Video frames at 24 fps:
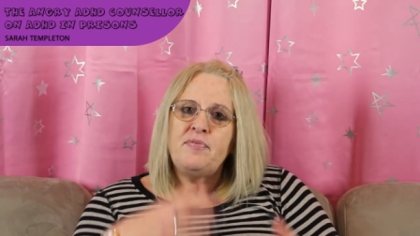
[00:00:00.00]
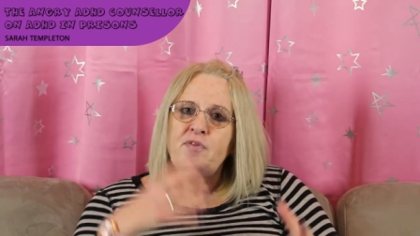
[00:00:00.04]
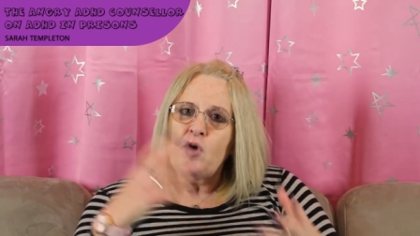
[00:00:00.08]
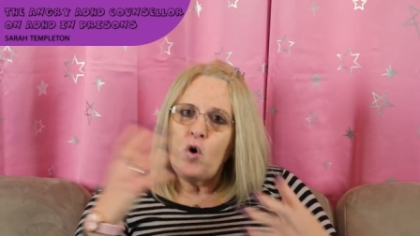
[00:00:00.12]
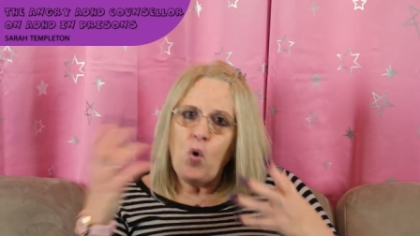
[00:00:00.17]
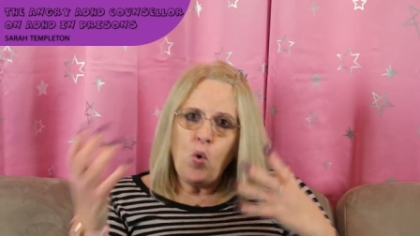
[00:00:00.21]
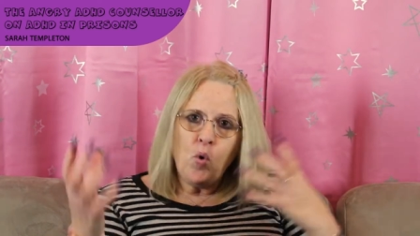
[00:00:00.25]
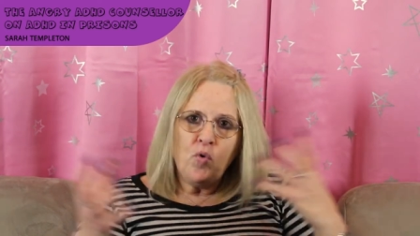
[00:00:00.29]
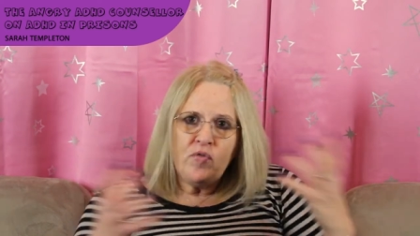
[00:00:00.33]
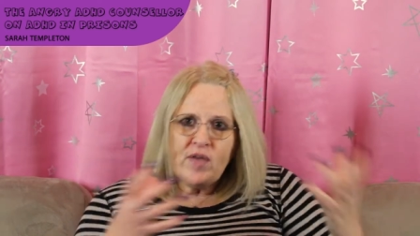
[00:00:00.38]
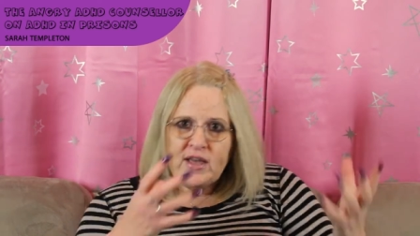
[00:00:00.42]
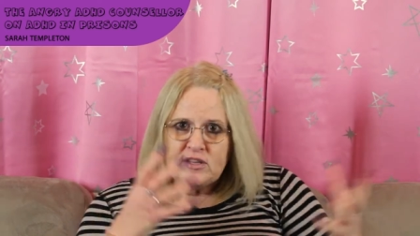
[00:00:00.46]

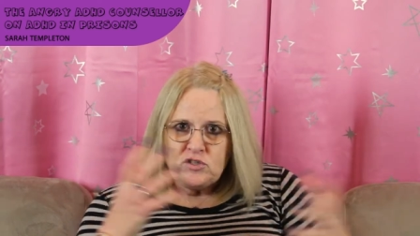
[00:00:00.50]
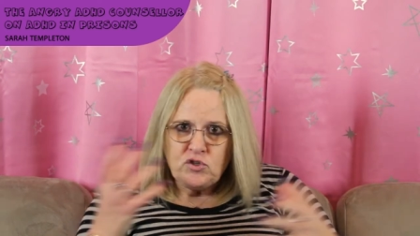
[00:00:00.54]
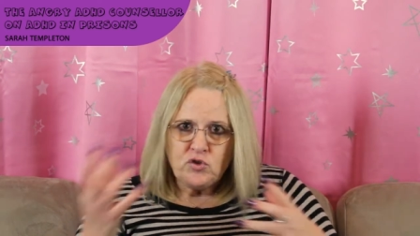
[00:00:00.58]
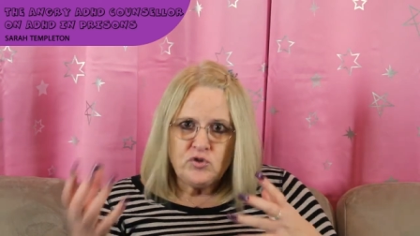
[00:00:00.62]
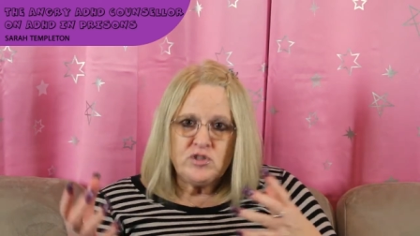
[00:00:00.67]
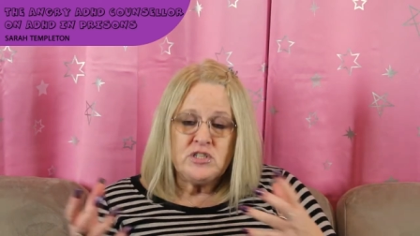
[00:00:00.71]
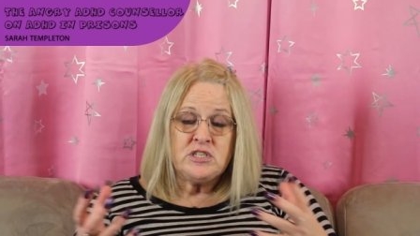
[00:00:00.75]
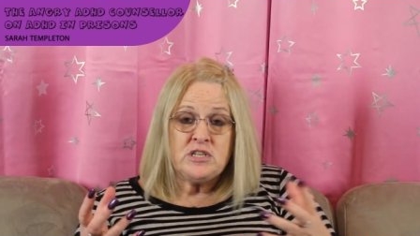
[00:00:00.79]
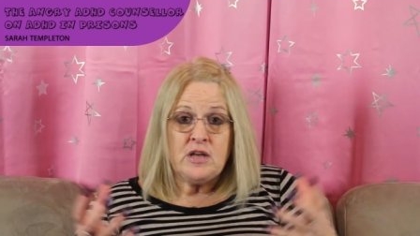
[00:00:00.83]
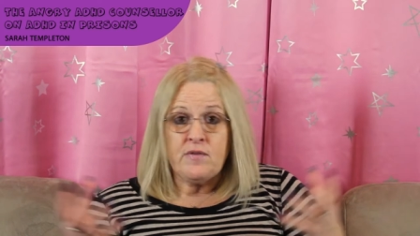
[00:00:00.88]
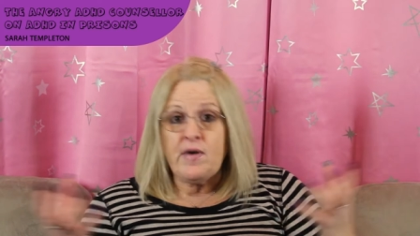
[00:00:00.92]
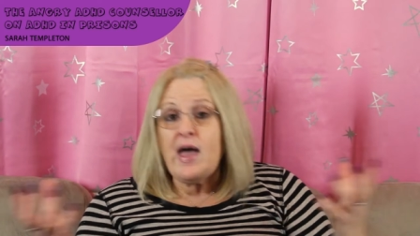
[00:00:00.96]
all that sort
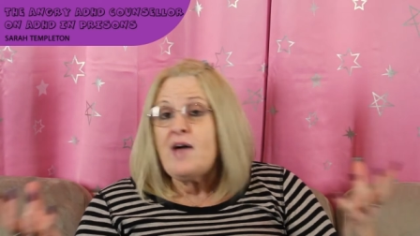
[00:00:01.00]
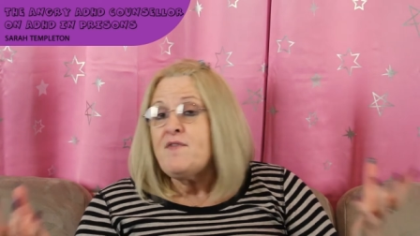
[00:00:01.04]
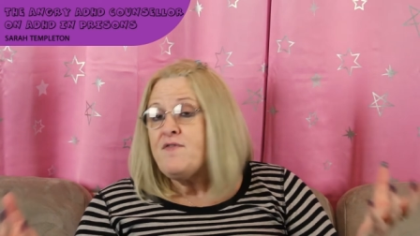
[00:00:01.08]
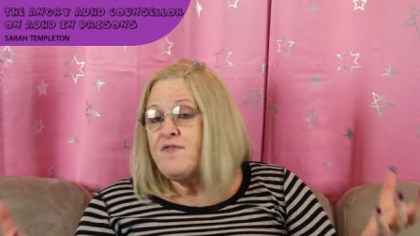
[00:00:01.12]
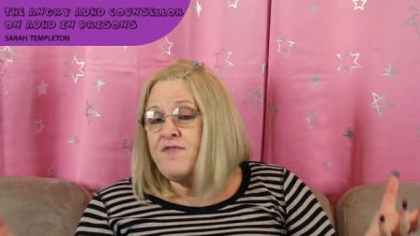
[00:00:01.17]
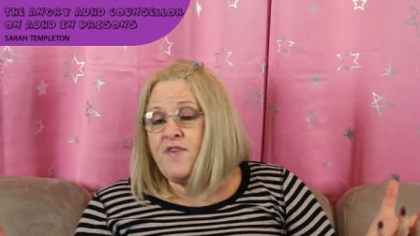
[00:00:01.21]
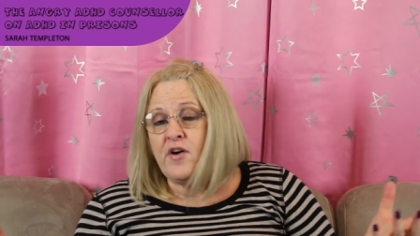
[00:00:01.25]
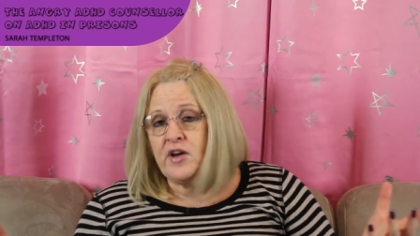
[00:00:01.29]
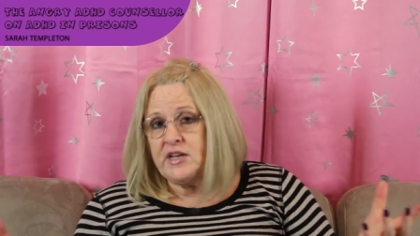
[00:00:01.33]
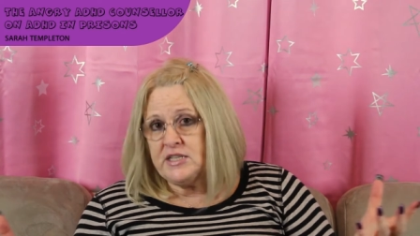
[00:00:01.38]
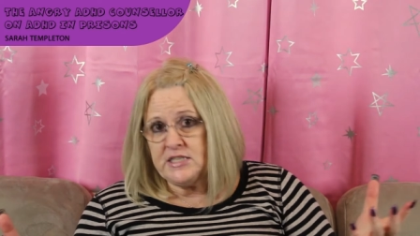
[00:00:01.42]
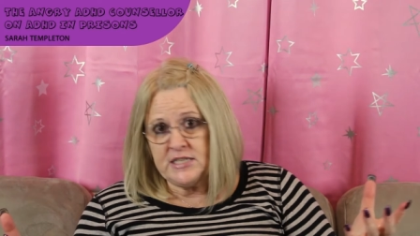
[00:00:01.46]
of stuff, and
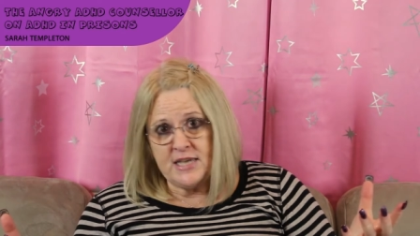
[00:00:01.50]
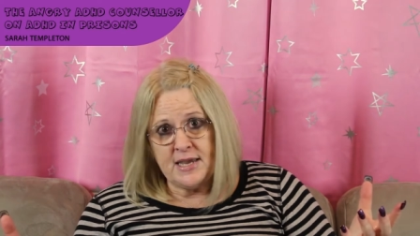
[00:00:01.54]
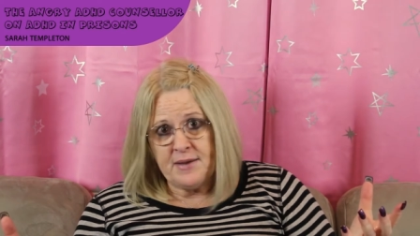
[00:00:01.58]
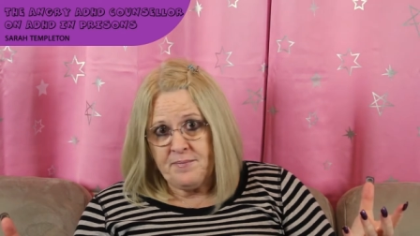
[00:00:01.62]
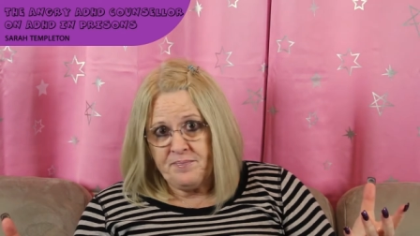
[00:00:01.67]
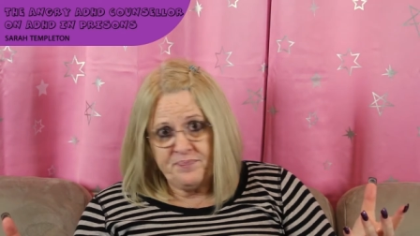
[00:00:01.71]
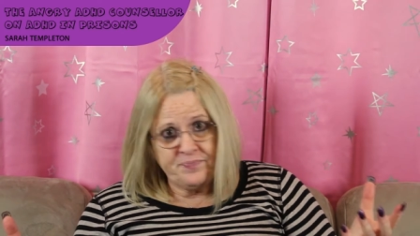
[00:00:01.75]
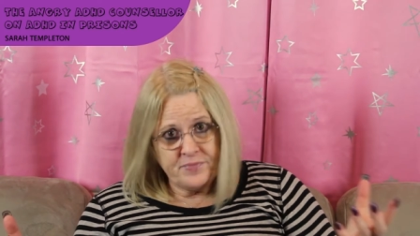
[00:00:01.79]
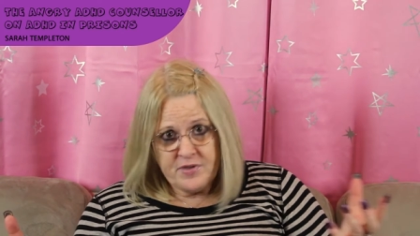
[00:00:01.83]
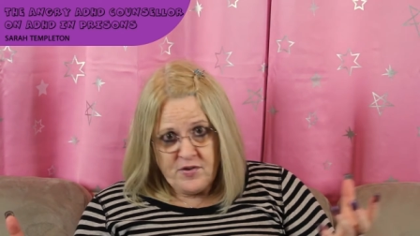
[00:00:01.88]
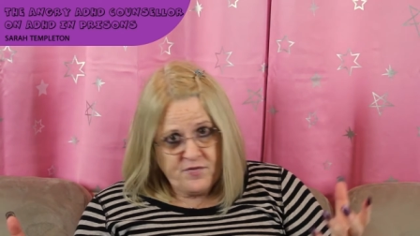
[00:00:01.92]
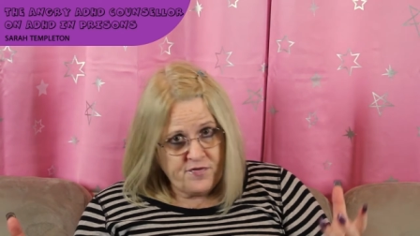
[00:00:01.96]

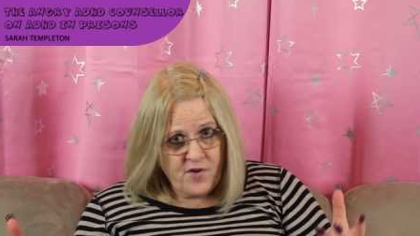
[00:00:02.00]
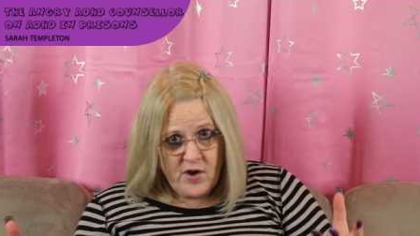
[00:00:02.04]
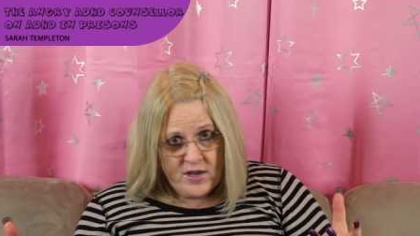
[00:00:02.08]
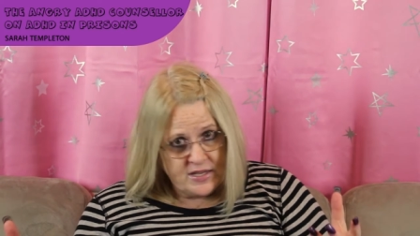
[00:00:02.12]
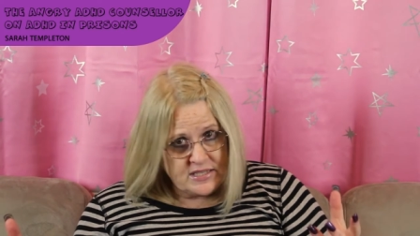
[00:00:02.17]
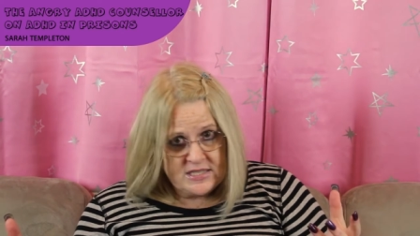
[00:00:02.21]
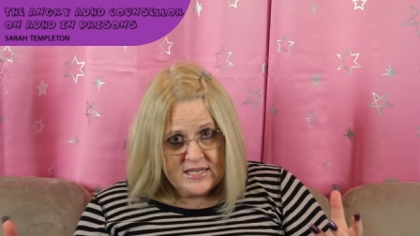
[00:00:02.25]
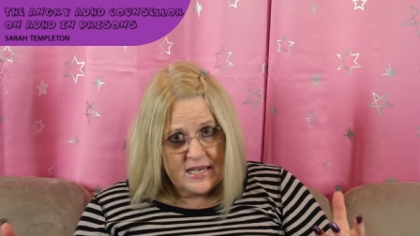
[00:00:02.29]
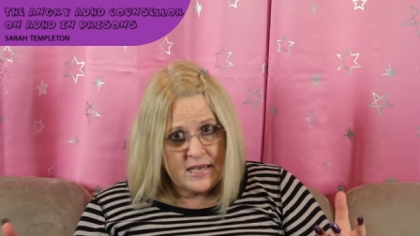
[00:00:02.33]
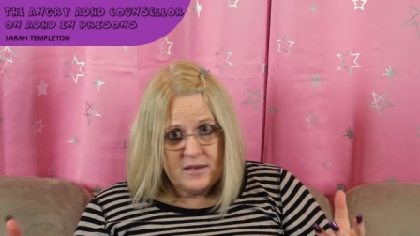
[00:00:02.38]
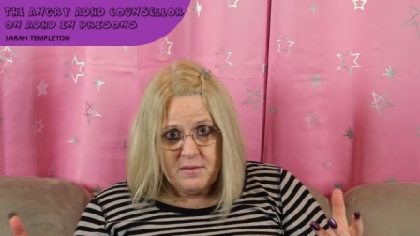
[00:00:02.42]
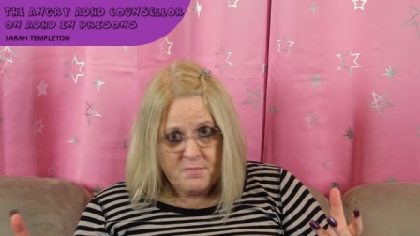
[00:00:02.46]
fighting.
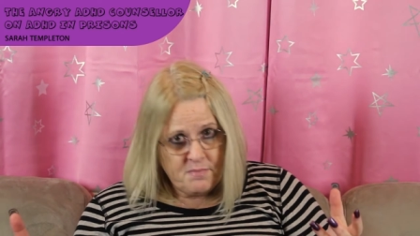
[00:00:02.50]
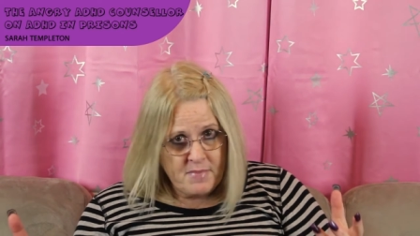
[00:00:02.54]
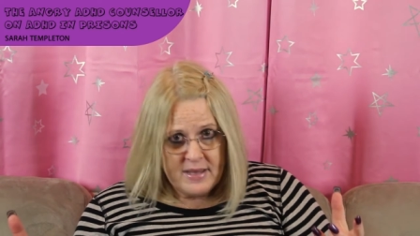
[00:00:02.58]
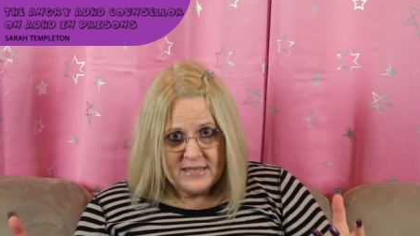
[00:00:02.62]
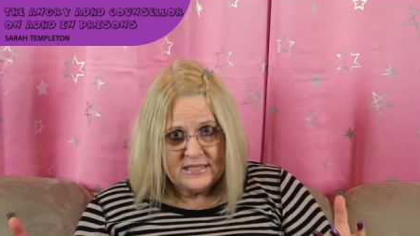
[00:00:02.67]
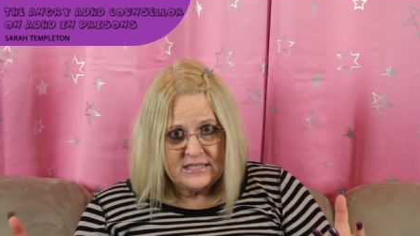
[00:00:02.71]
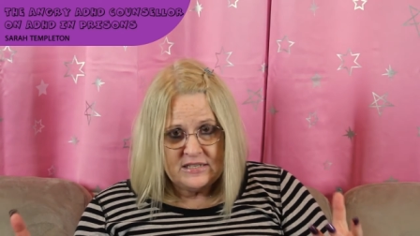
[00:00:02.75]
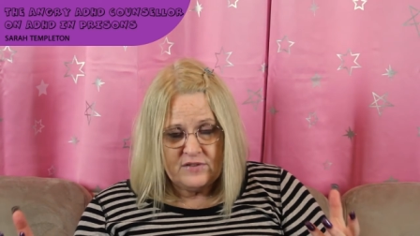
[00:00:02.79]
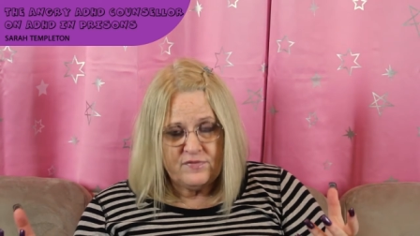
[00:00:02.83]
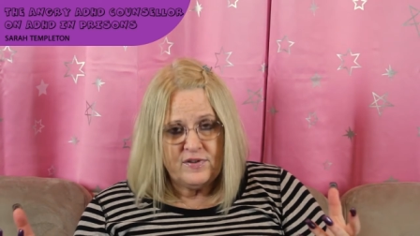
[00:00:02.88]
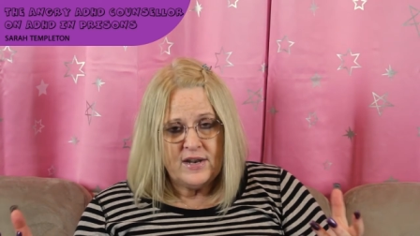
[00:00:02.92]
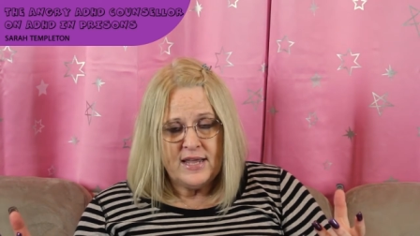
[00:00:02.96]
Fighting
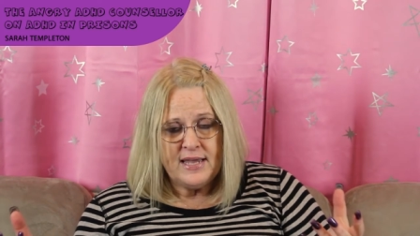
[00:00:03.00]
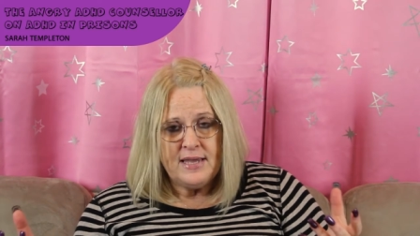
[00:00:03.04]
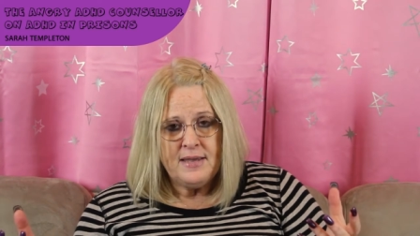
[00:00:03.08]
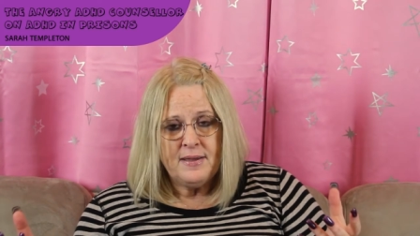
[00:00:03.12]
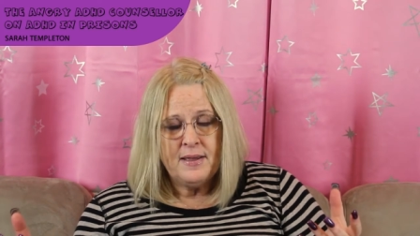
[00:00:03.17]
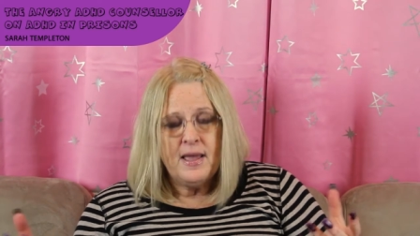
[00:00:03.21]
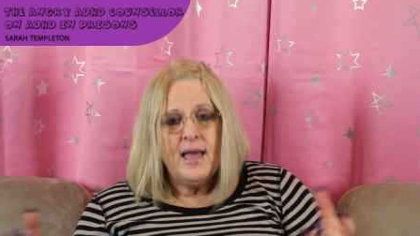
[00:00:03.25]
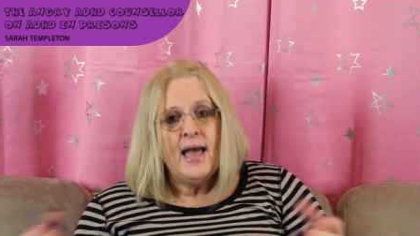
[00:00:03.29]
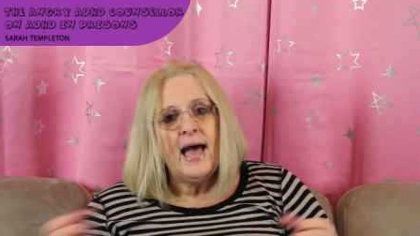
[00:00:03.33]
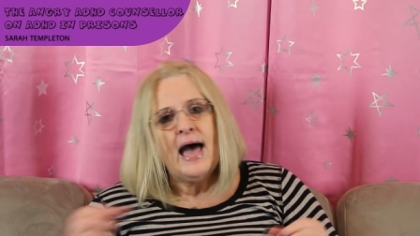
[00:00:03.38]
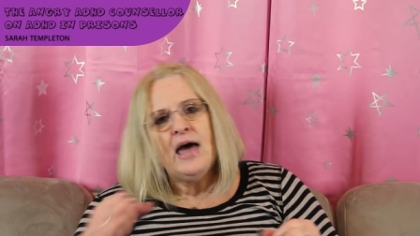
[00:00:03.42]
massively.